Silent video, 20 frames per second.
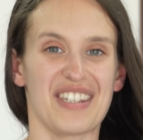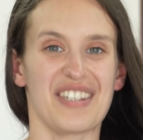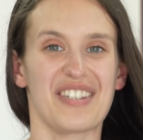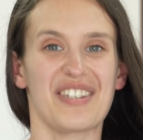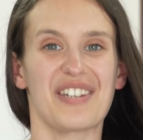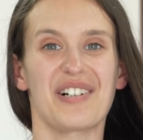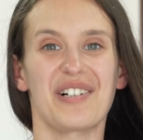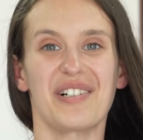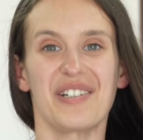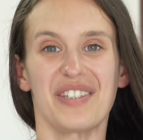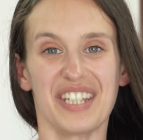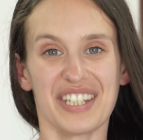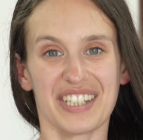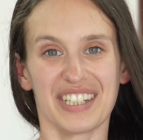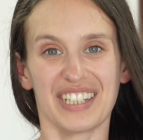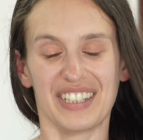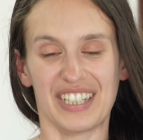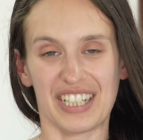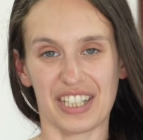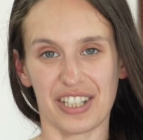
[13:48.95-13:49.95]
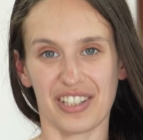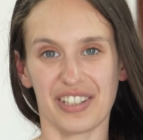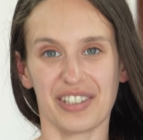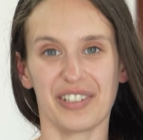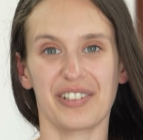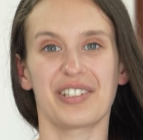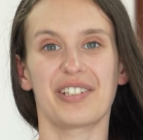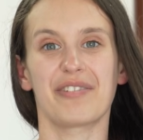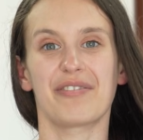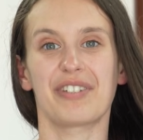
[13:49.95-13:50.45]
So this collection
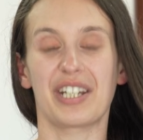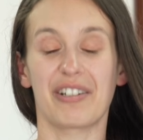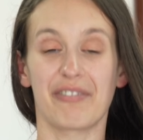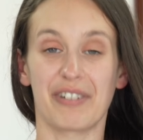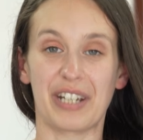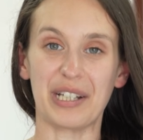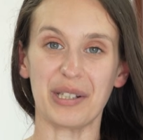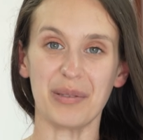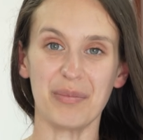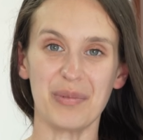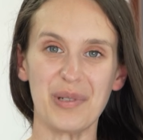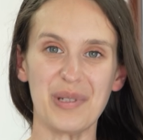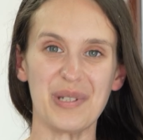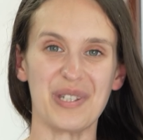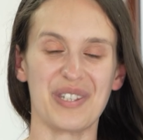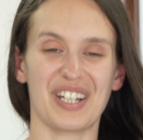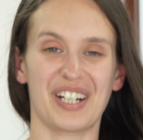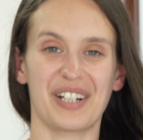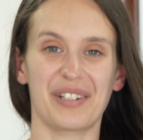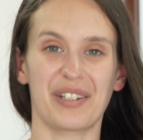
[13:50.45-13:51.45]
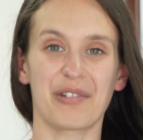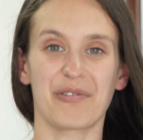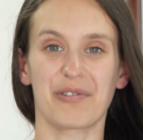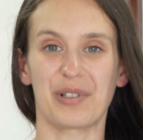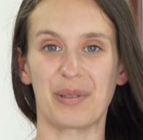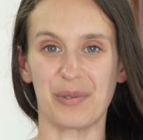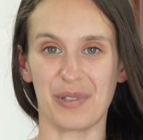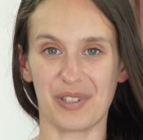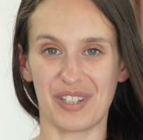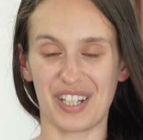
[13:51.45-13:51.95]
gonna be available starting
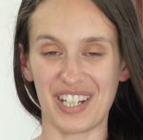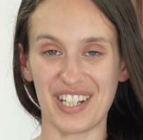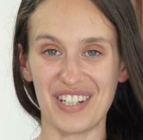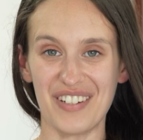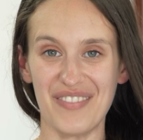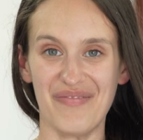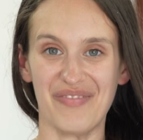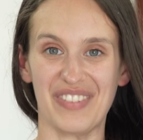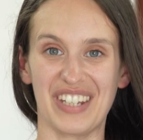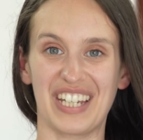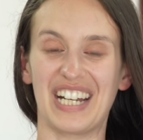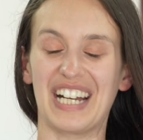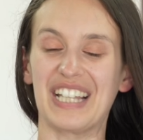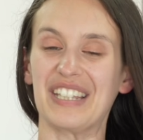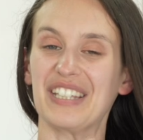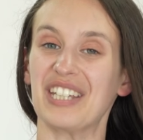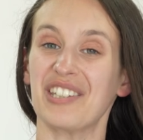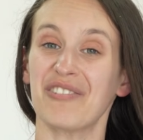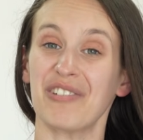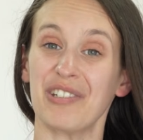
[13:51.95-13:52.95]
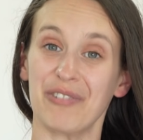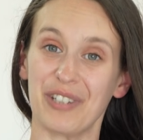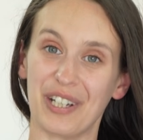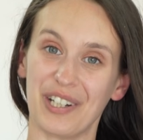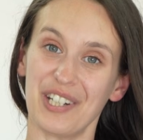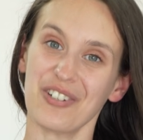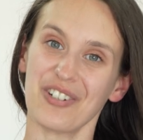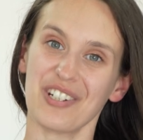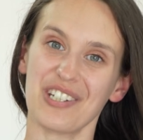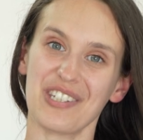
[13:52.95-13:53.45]
from today, and if you're
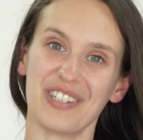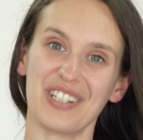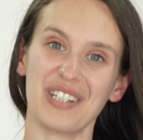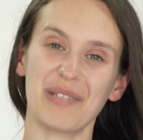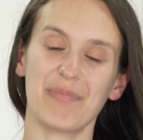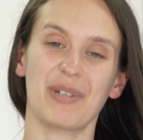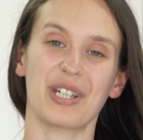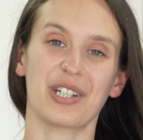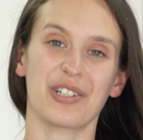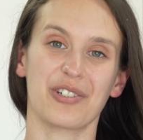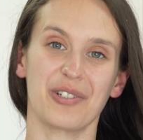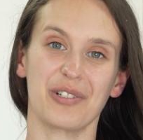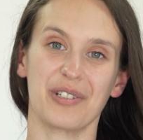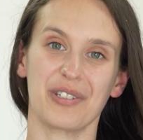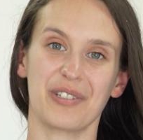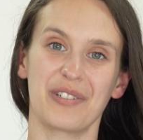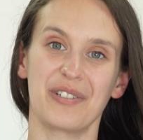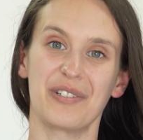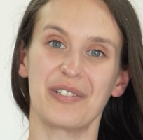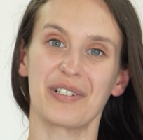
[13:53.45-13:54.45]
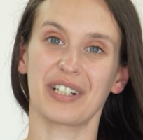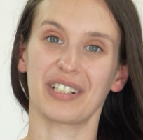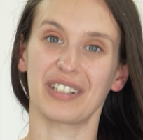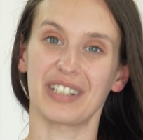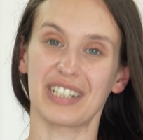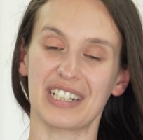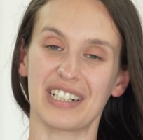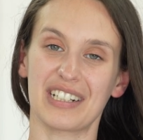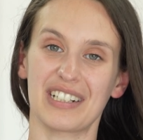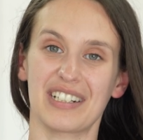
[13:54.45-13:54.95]
interested, make sure to
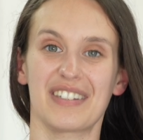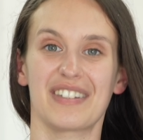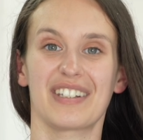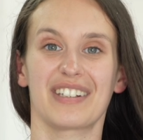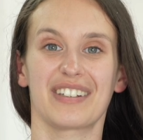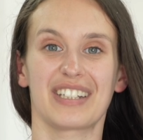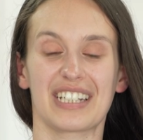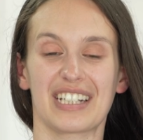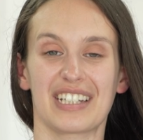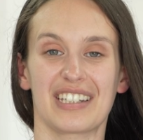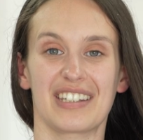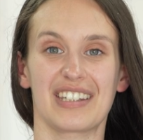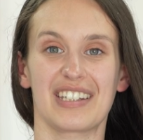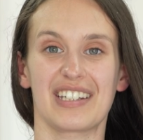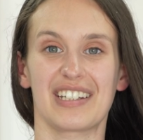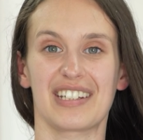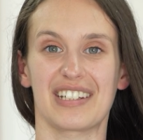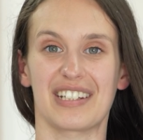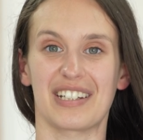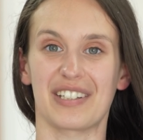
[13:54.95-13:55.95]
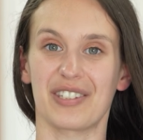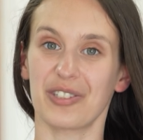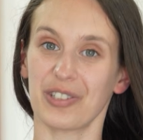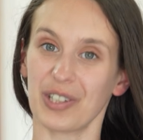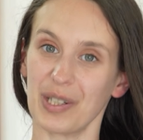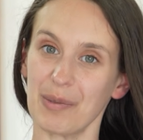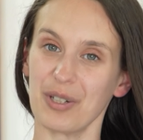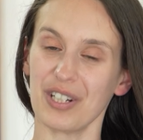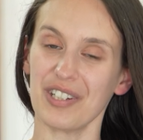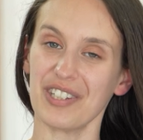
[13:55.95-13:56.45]
click the link in the
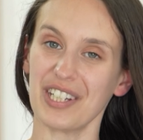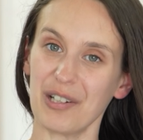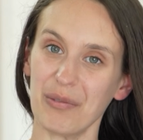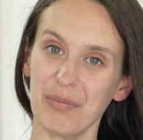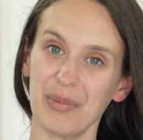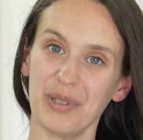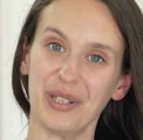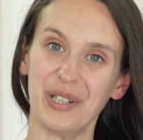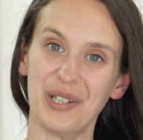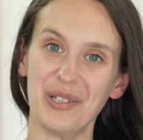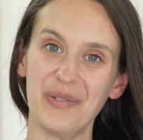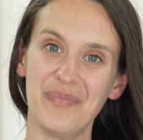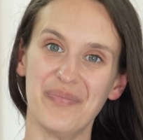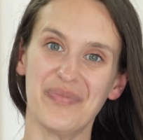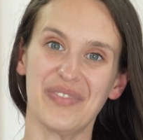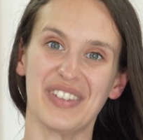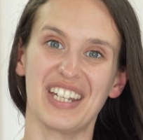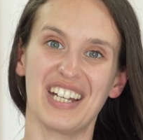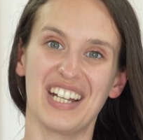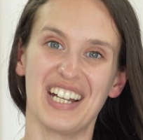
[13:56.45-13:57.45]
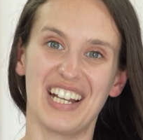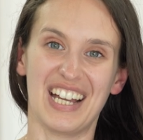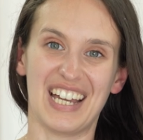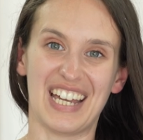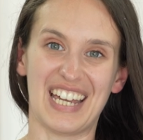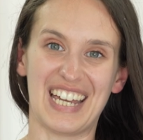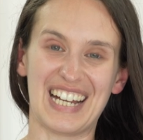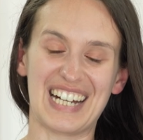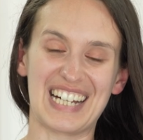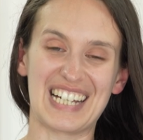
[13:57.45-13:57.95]
description down below.
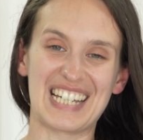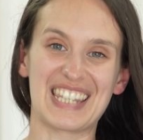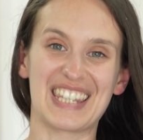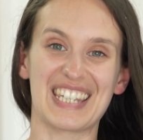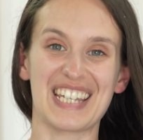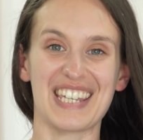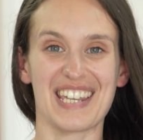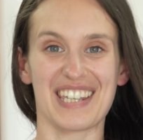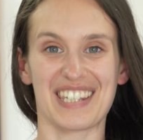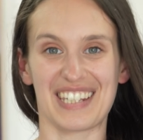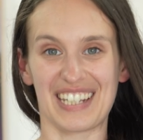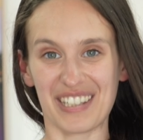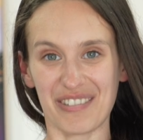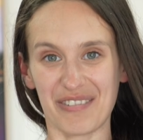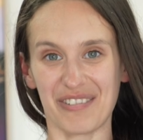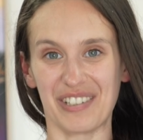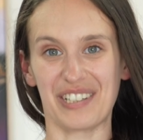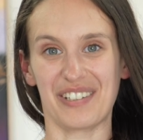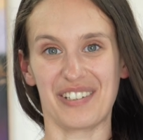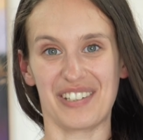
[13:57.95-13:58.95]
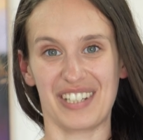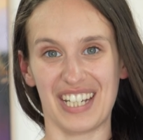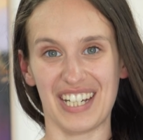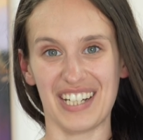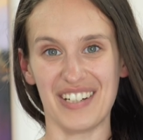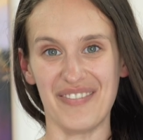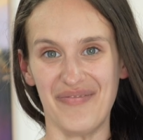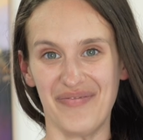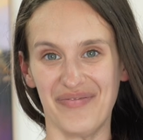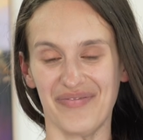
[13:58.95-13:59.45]
And this is it for
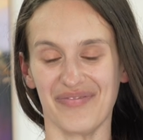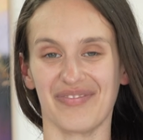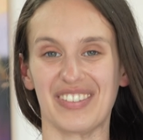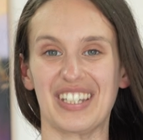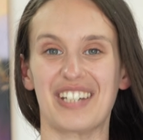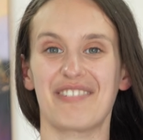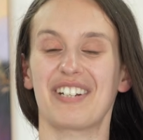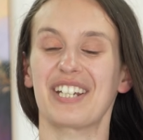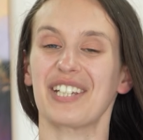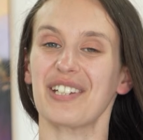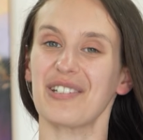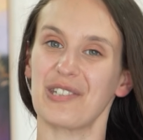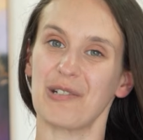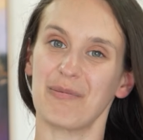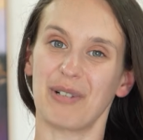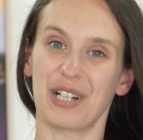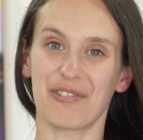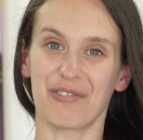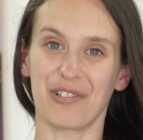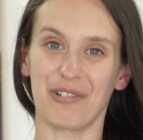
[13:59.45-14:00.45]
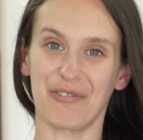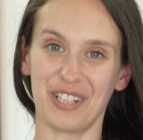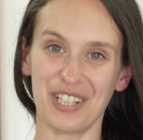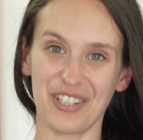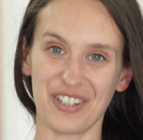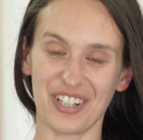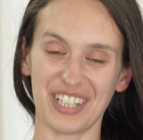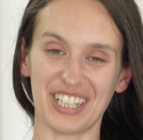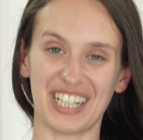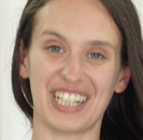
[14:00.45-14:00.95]
today. Thank you so much for
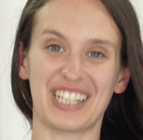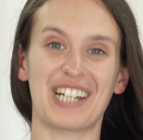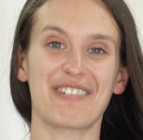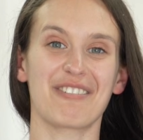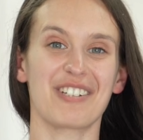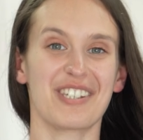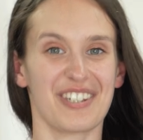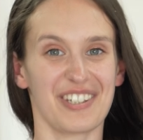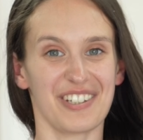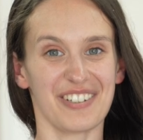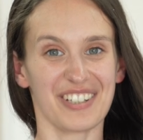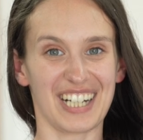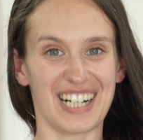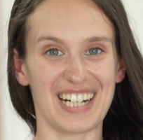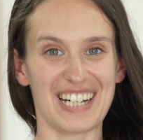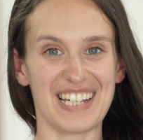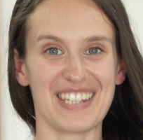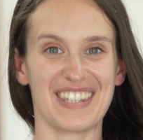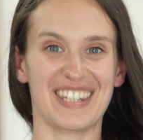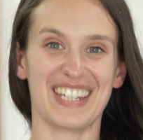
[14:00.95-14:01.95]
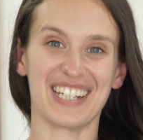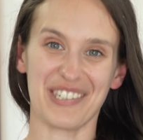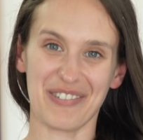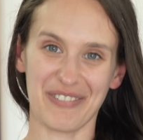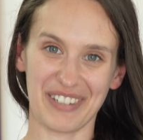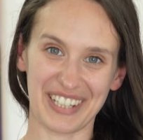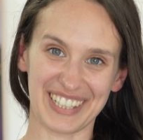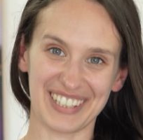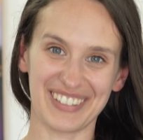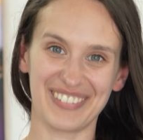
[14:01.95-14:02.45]
watching, and I will see you guys next
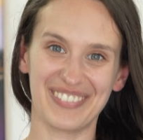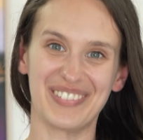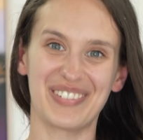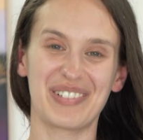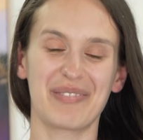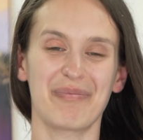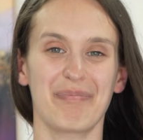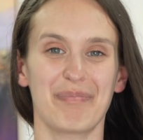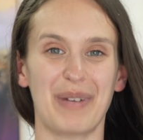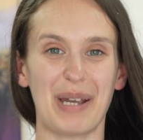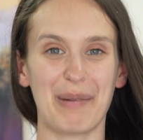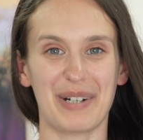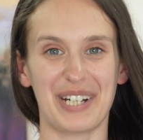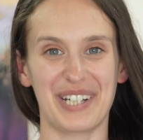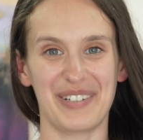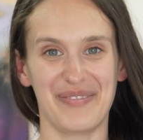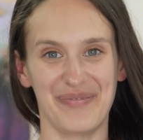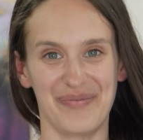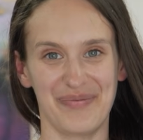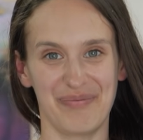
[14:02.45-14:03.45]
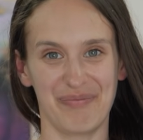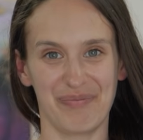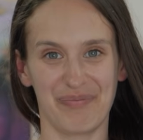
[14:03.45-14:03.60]
week. Bye bye.